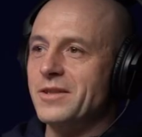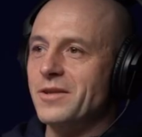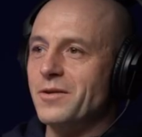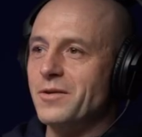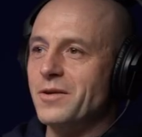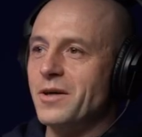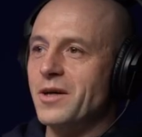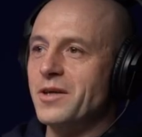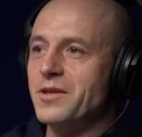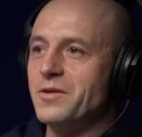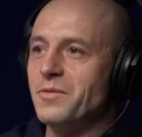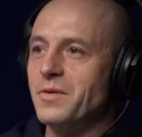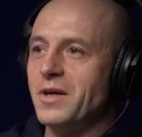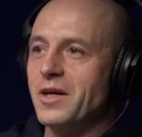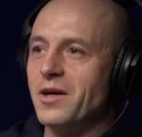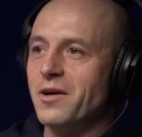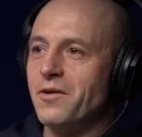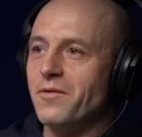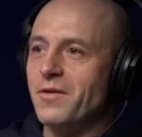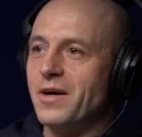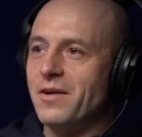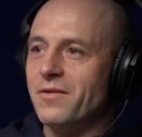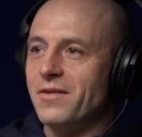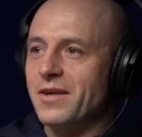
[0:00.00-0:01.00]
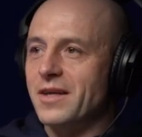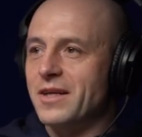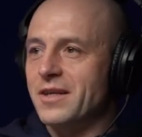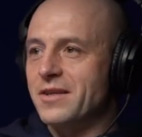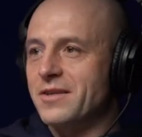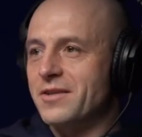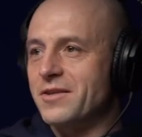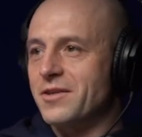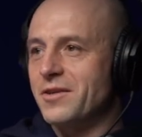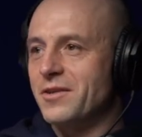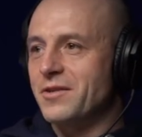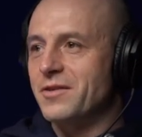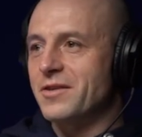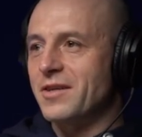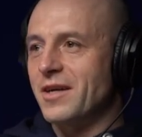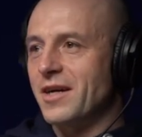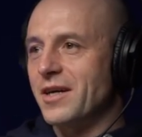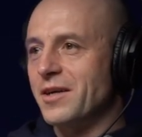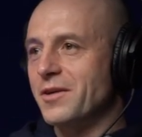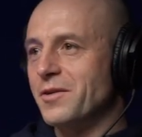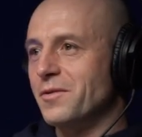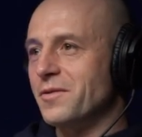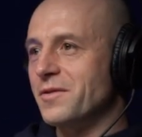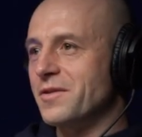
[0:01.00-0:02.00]
So as we go around these two
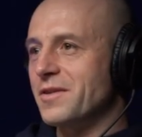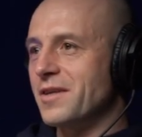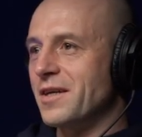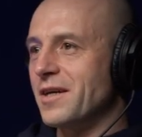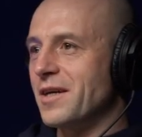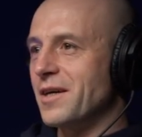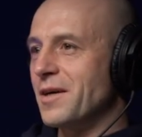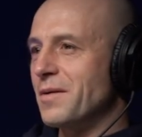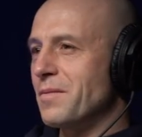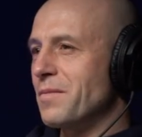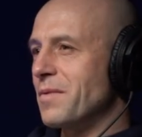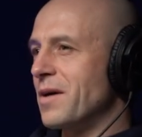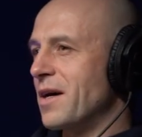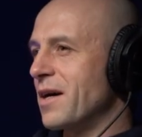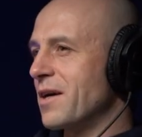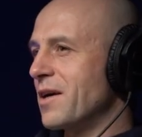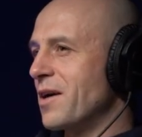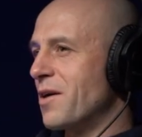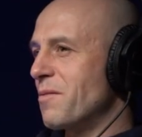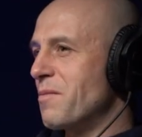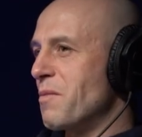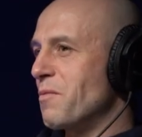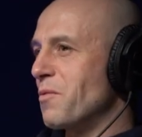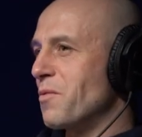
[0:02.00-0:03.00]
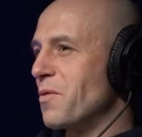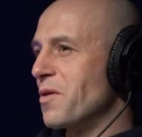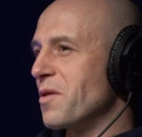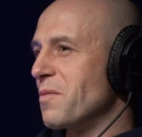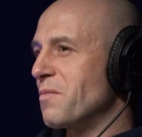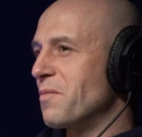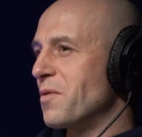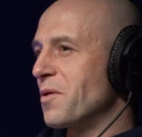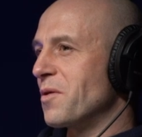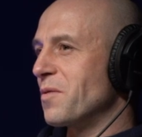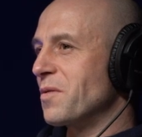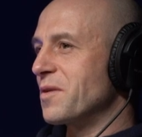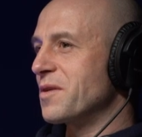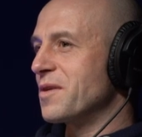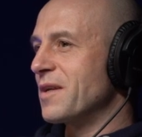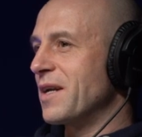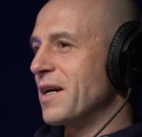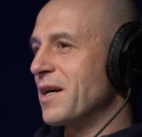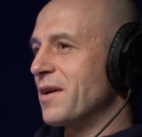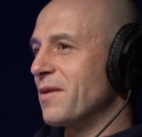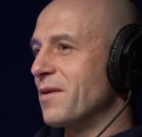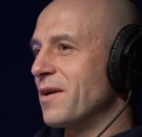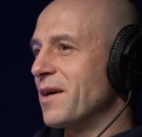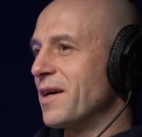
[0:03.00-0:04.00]
cycles, uh, I can't remember what the book was
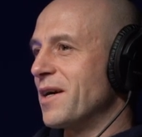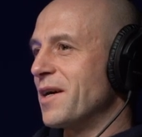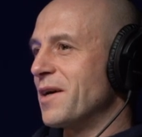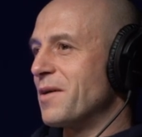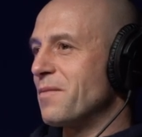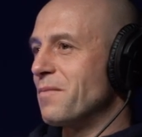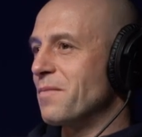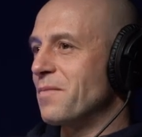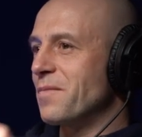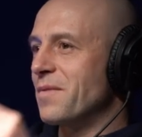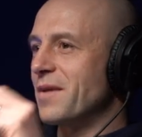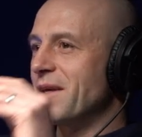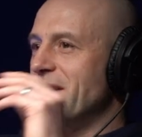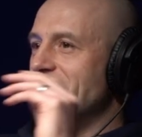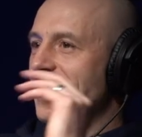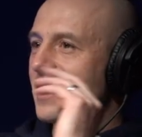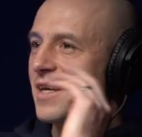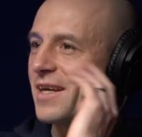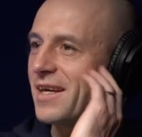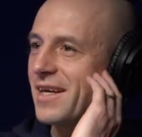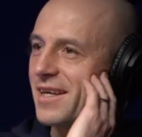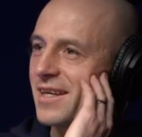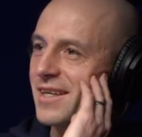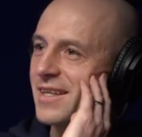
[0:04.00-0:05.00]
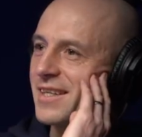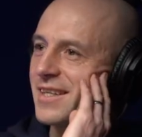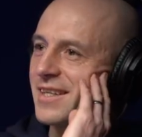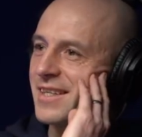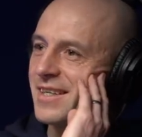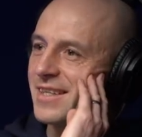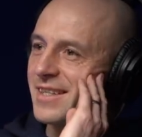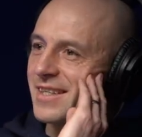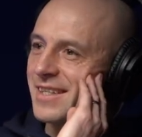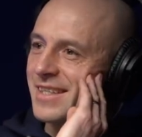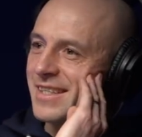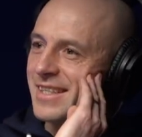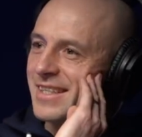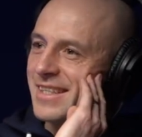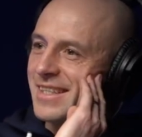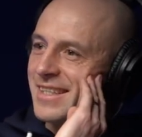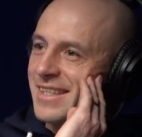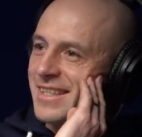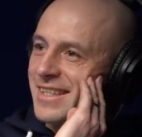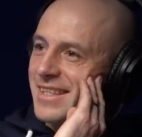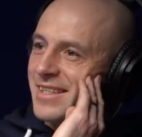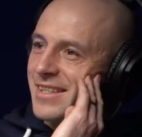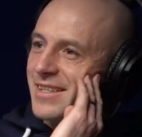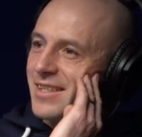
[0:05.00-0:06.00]
now. Um, the
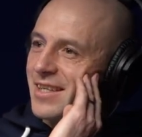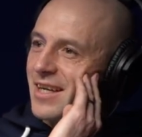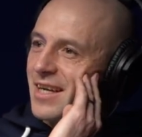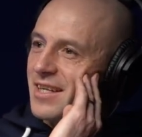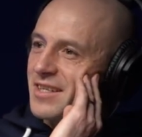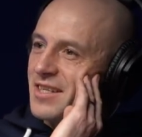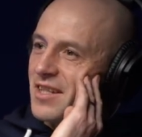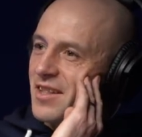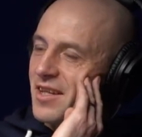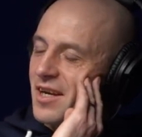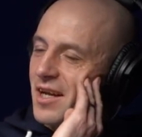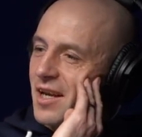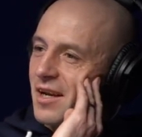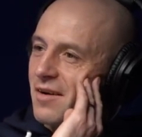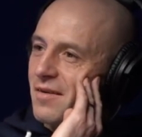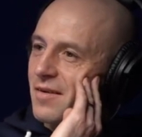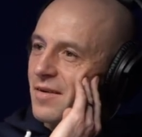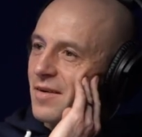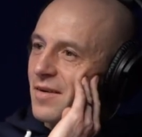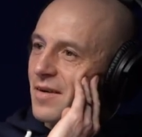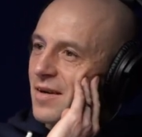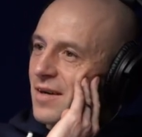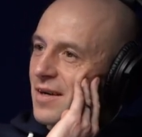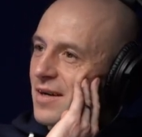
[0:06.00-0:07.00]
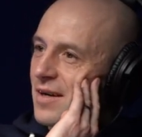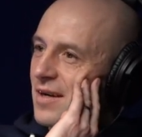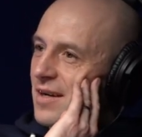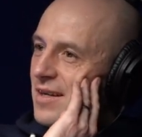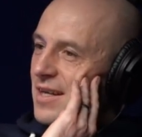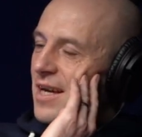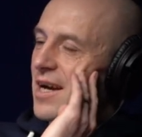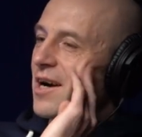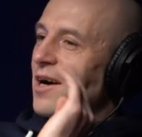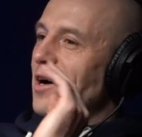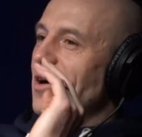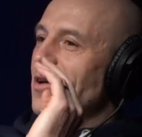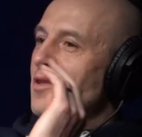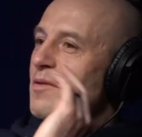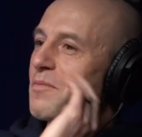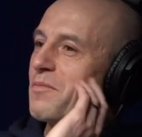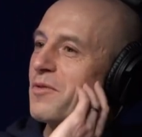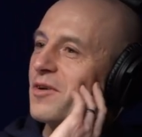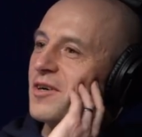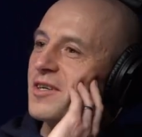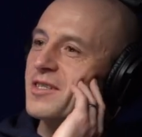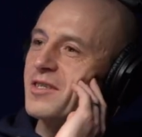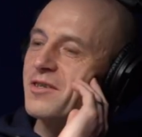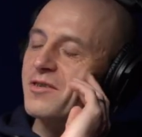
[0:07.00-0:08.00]
is it the Arthur Brooks? Yeah, Arthur
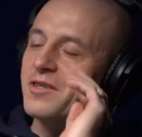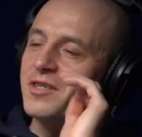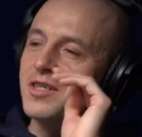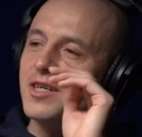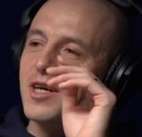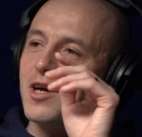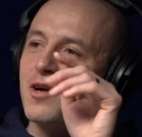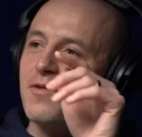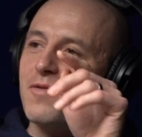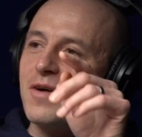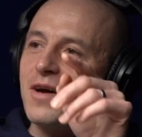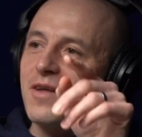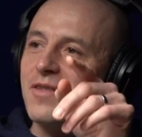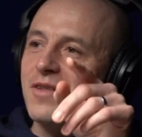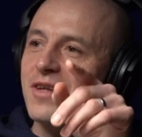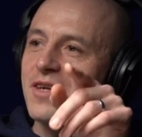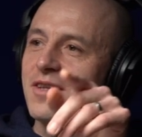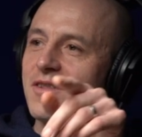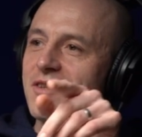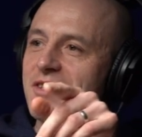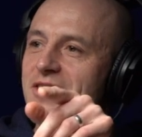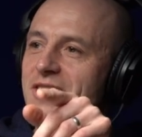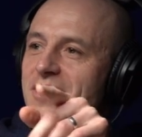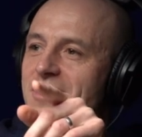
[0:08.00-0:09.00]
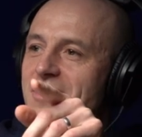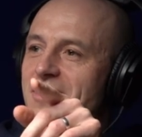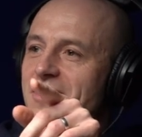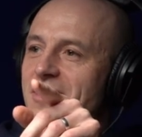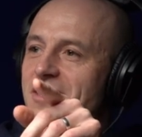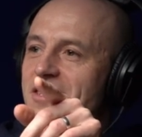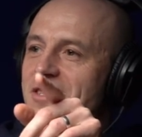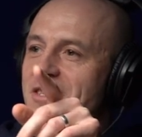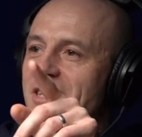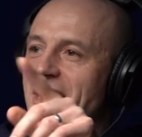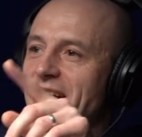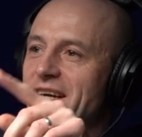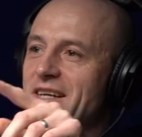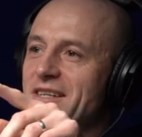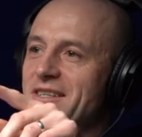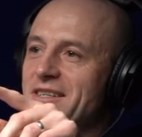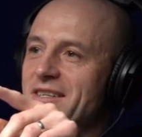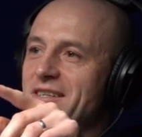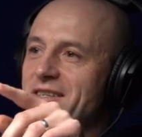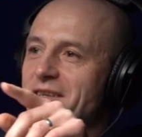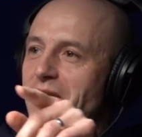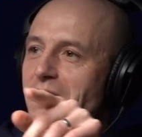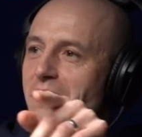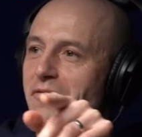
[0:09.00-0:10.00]
Brooks. So as you go around the, the the second,
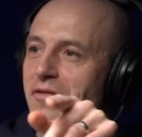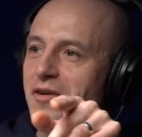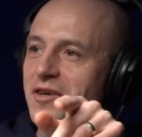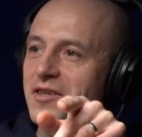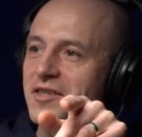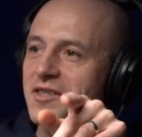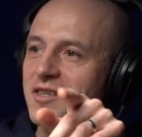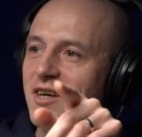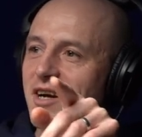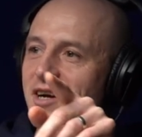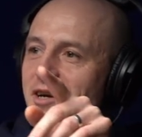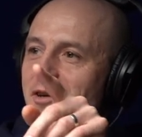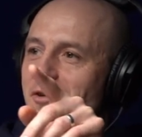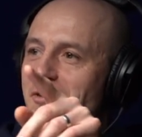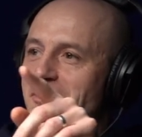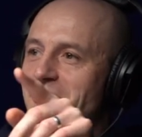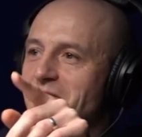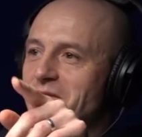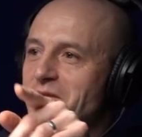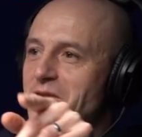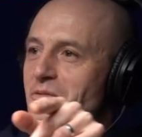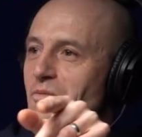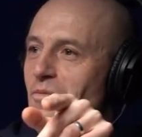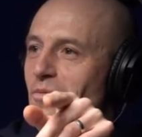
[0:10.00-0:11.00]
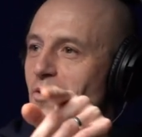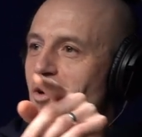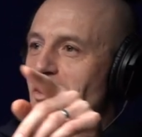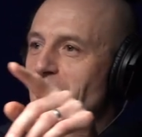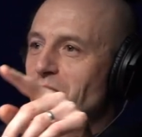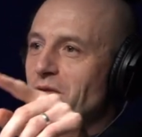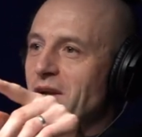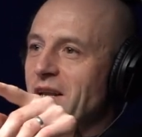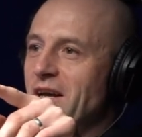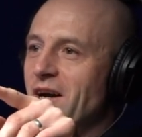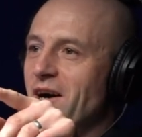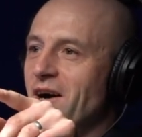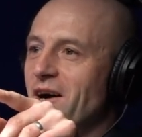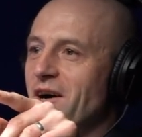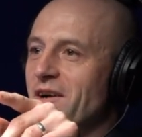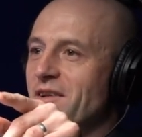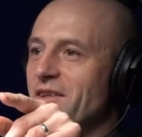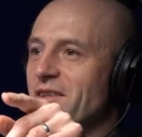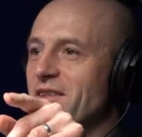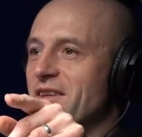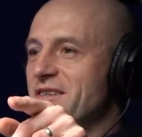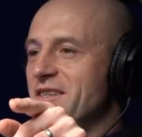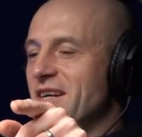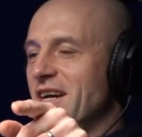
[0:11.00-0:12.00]
so the first cycles just work really hard,
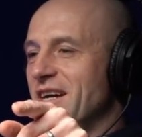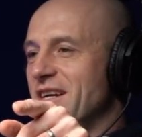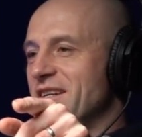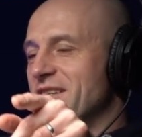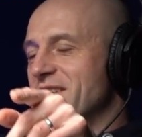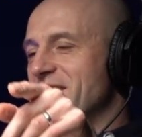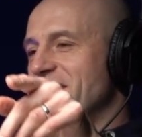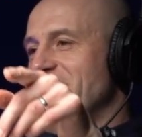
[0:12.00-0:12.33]
and the second